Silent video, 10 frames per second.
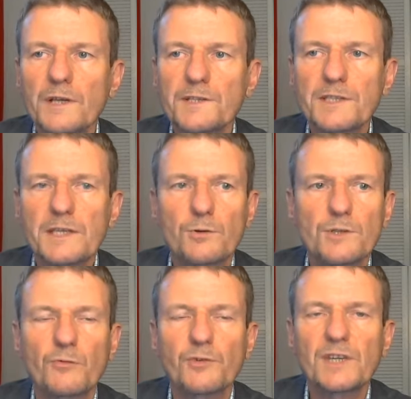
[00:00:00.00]

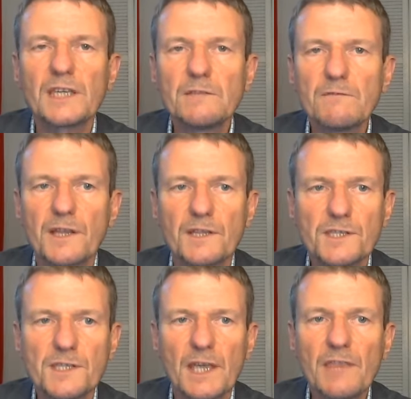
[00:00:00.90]
series of key
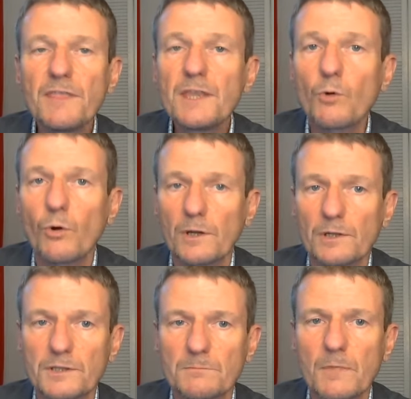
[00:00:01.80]
events in the
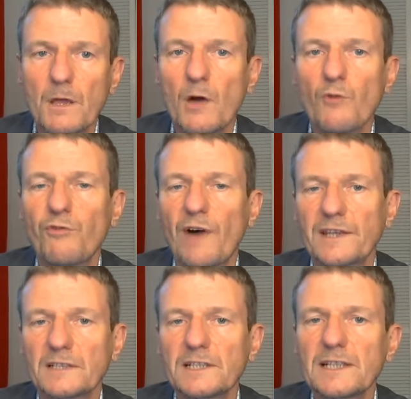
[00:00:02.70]
organism,
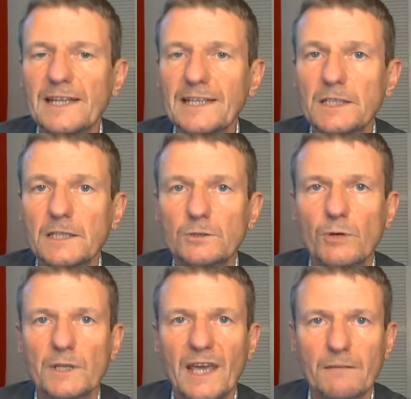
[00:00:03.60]
finally leading
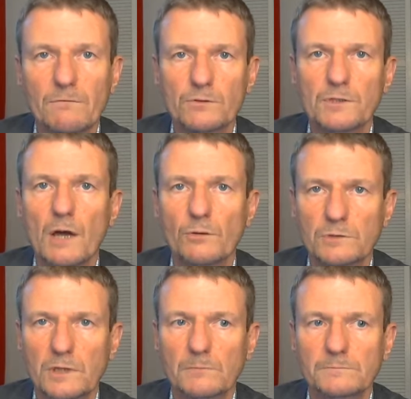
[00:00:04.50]
to an adverse
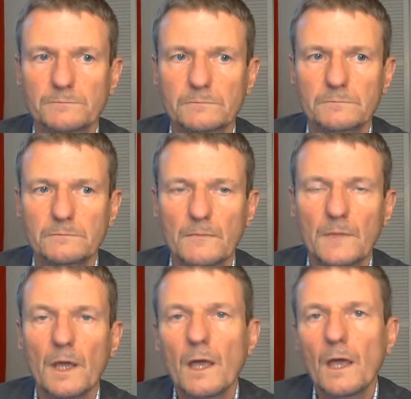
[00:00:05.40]
outcome.
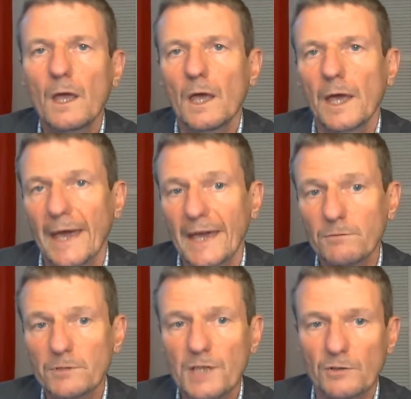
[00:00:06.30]

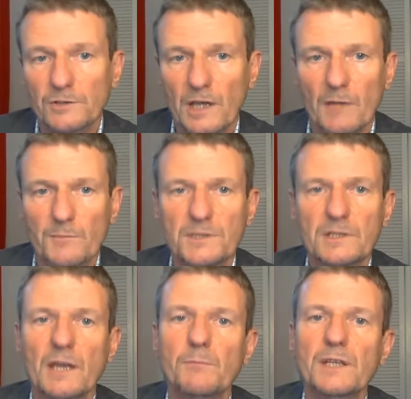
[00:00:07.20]
Adverse outcomes
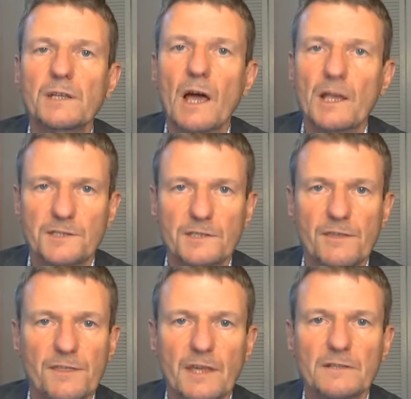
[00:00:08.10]
can be nasty
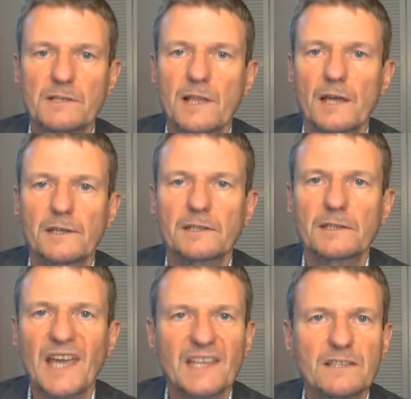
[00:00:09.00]
things like
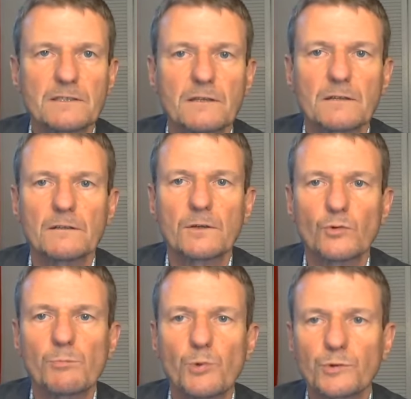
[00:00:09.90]
cancer,
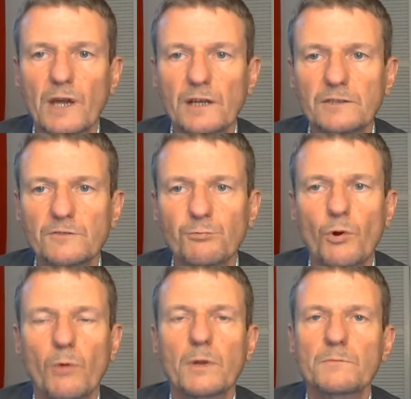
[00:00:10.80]
reproductive
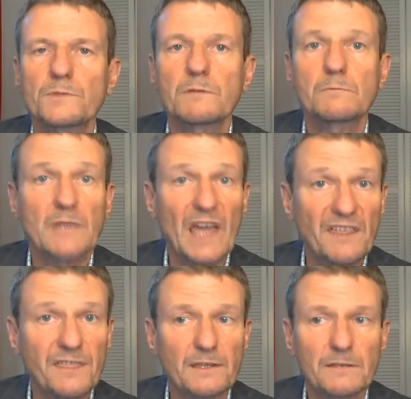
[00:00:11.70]
problems,
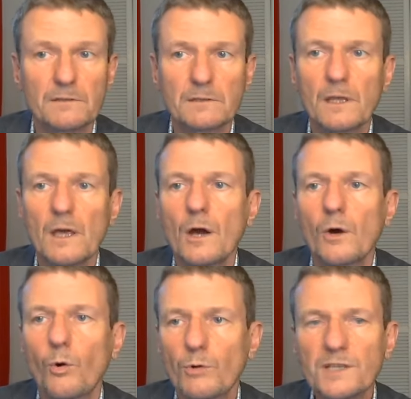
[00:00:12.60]
death even,
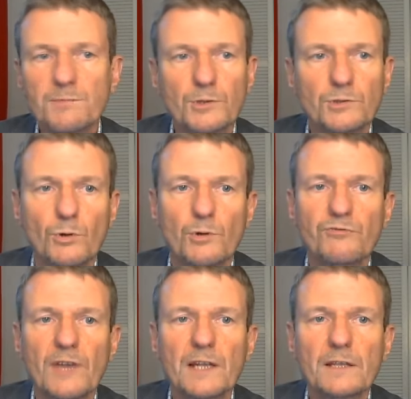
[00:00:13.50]
or respiratory
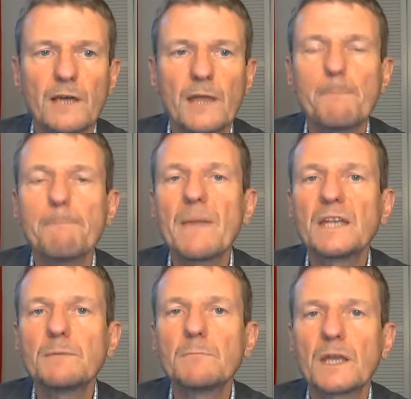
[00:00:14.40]
failure, and
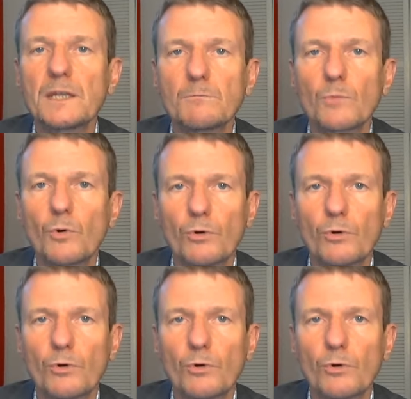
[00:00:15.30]
many, many more.